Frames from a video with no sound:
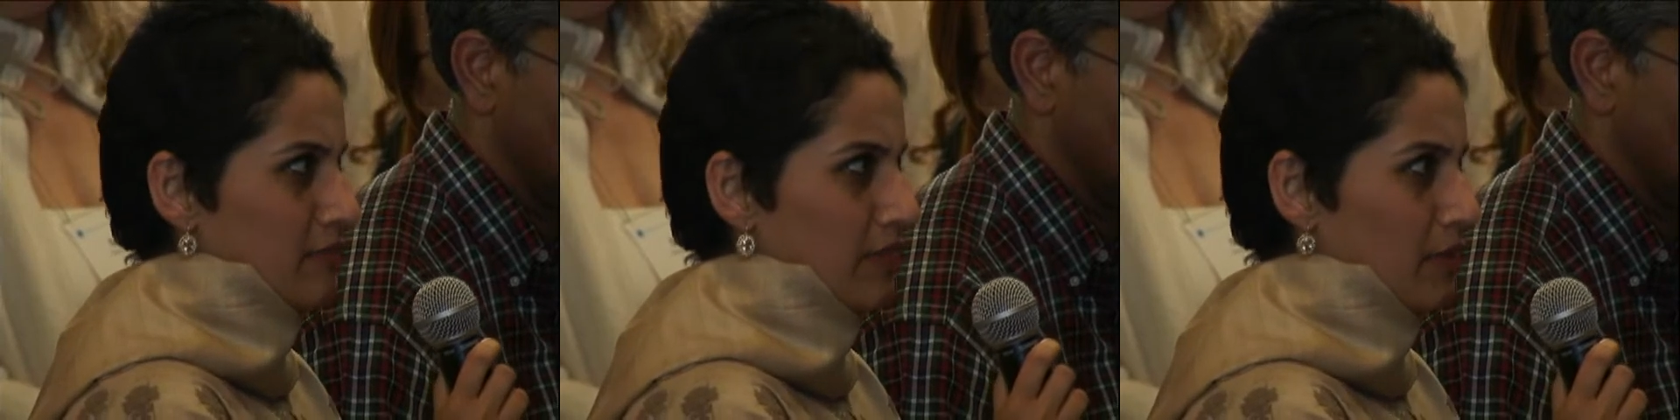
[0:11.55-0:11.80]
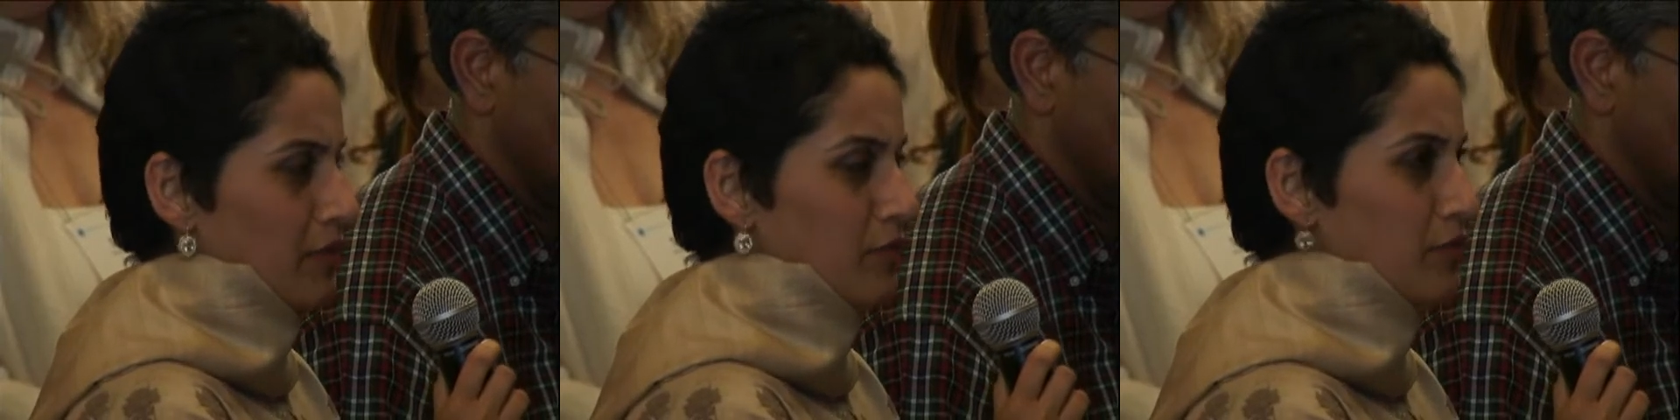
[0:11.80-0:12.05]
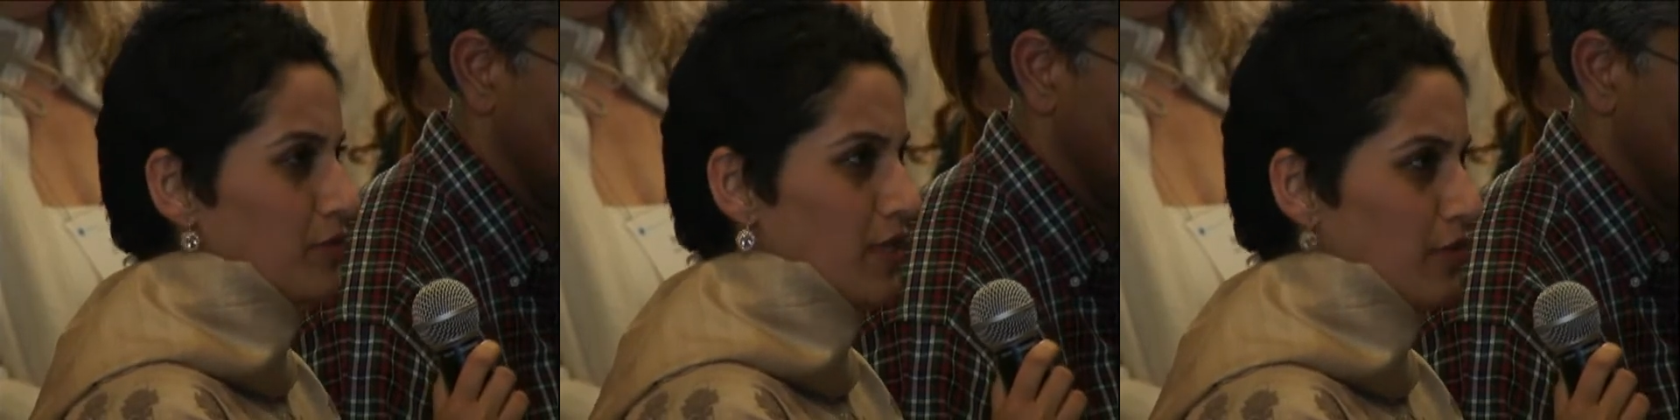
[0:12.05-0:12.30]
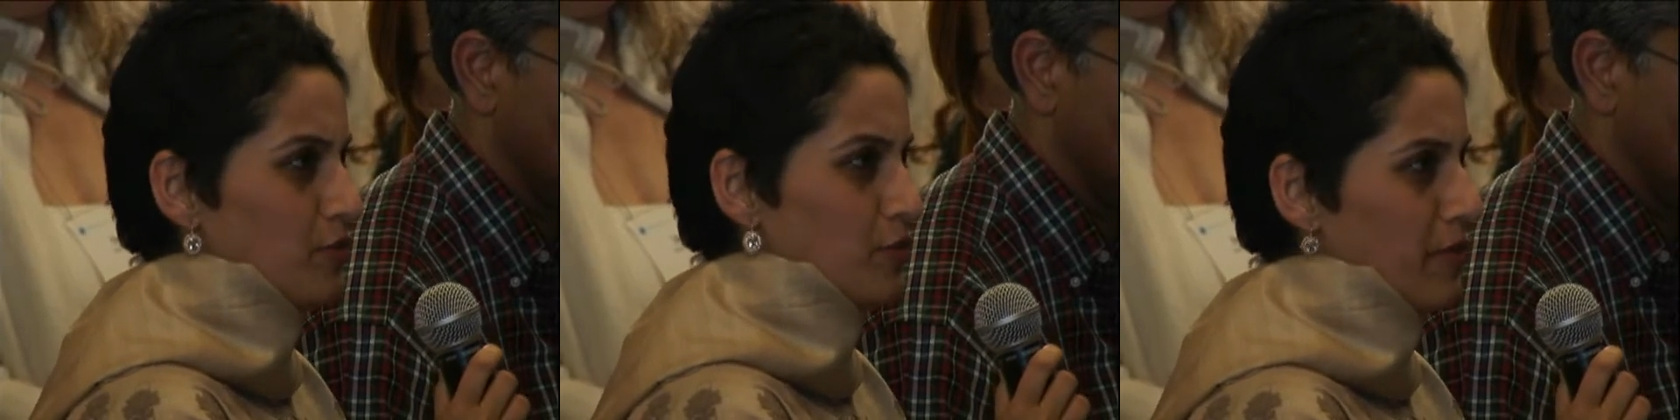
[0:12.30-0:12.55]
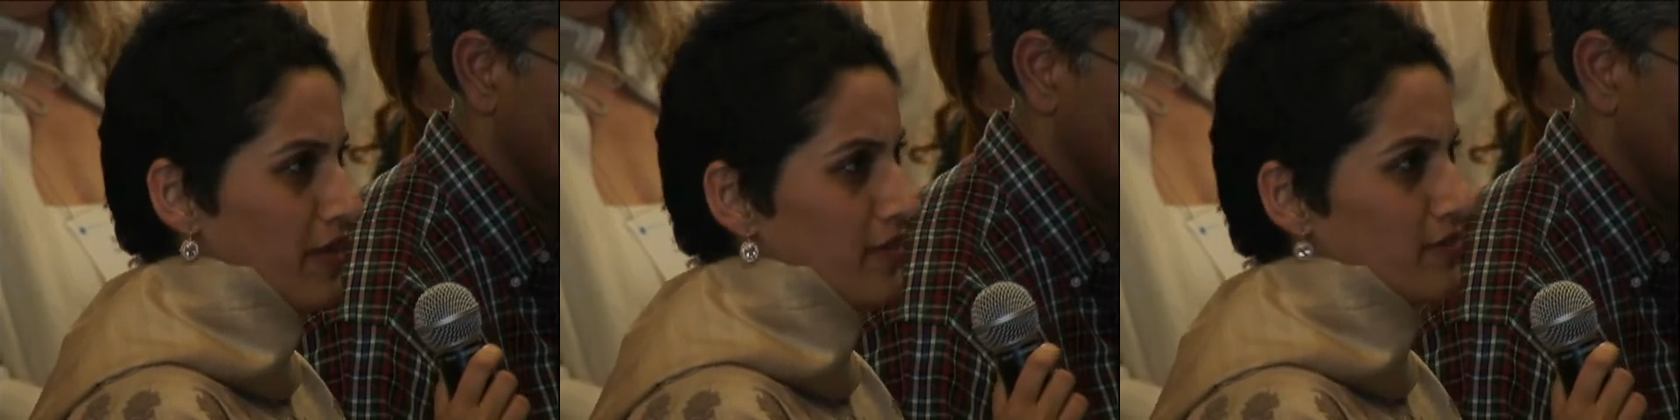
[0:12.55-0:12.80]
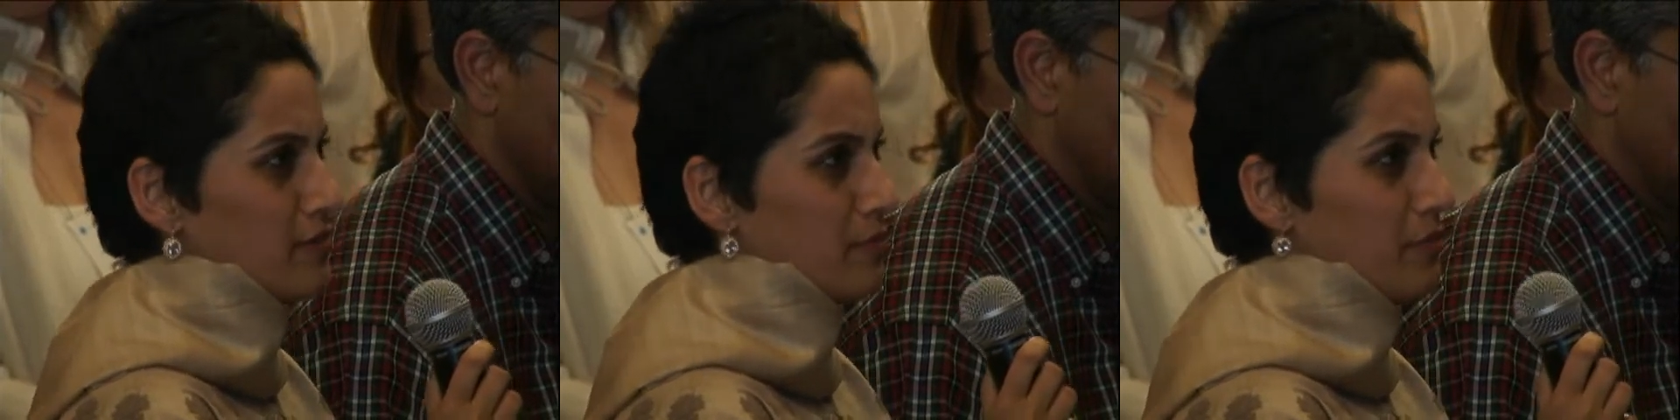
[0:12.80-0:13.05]
Am I going to now
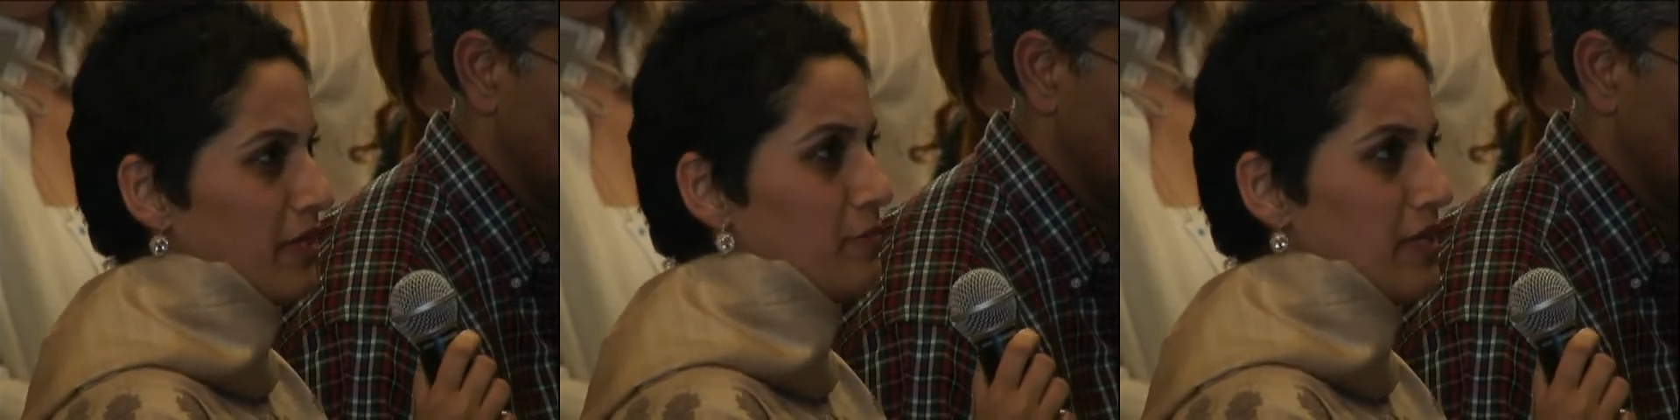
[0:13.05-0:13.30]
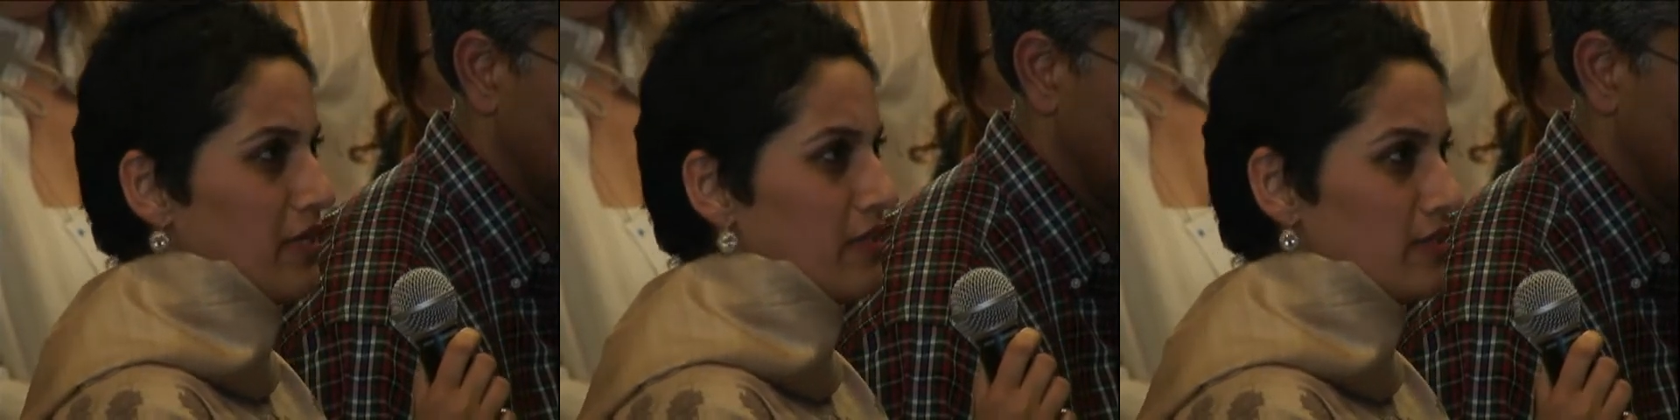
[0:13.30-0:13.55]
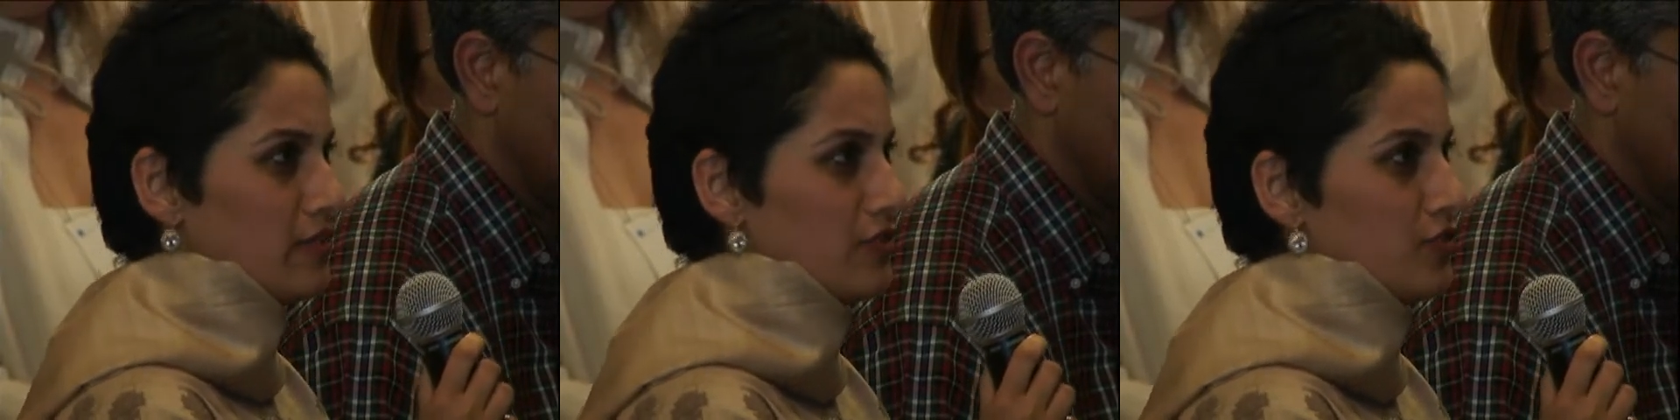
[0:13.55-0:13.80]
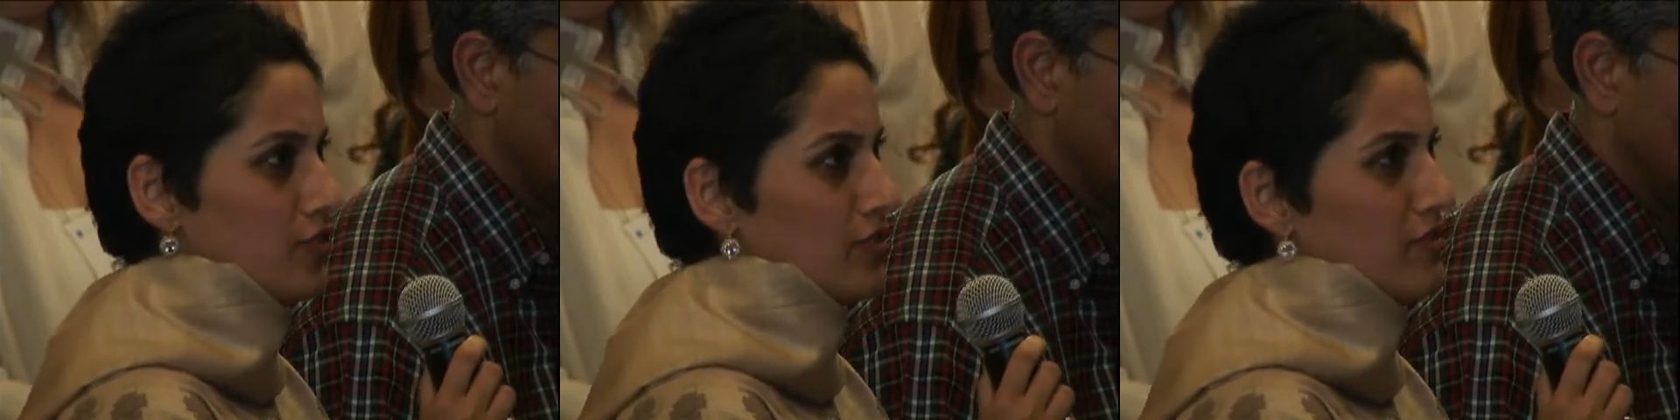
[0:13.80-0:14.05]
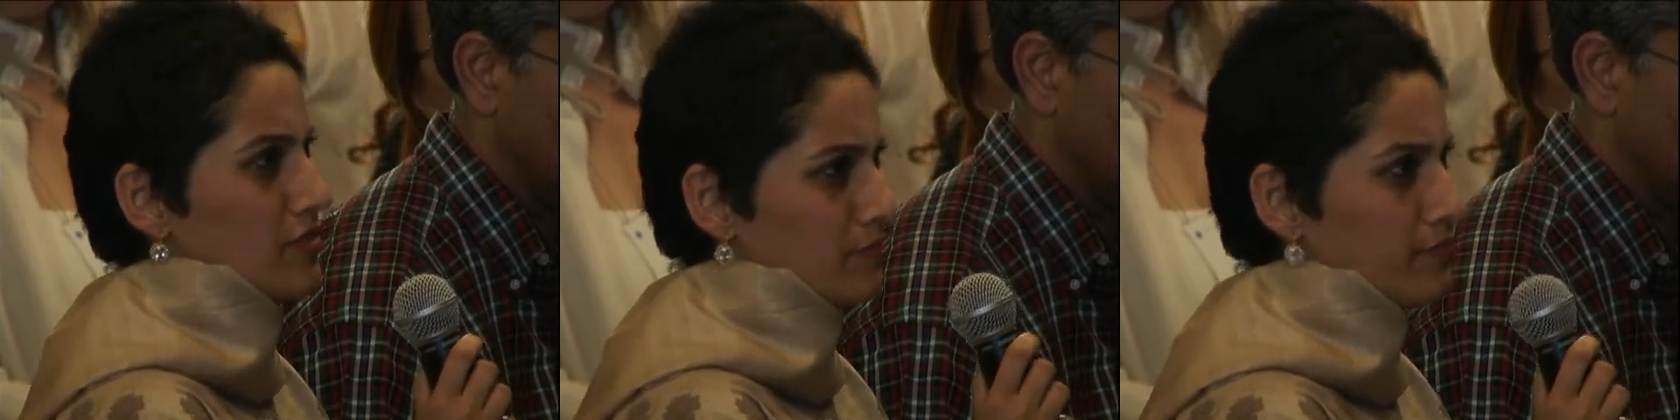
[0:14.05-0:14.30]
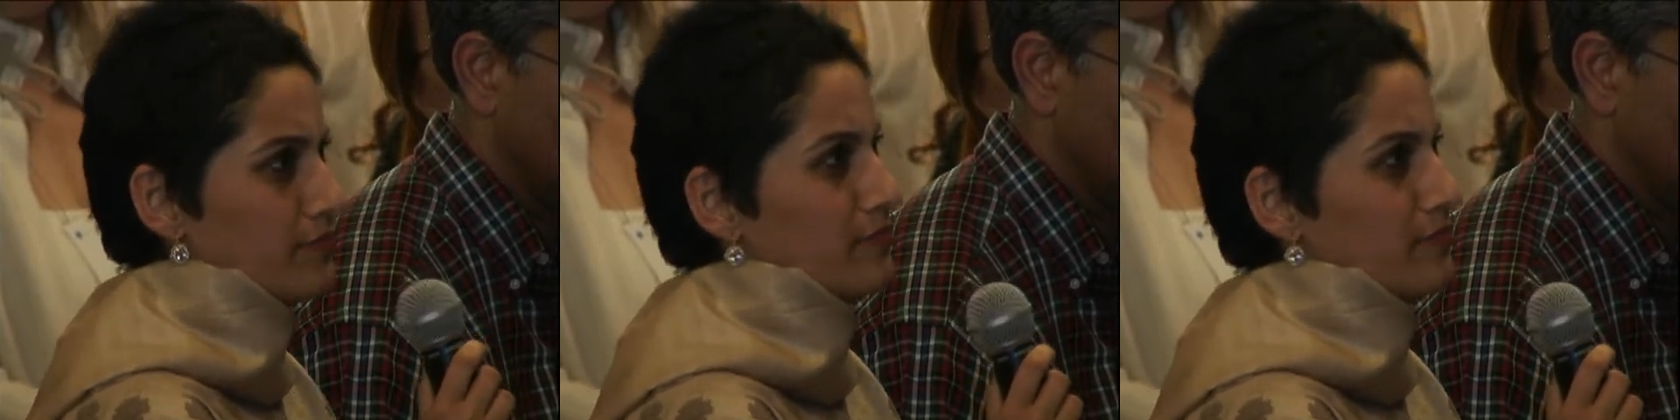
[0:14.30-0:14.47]
spend many, many years just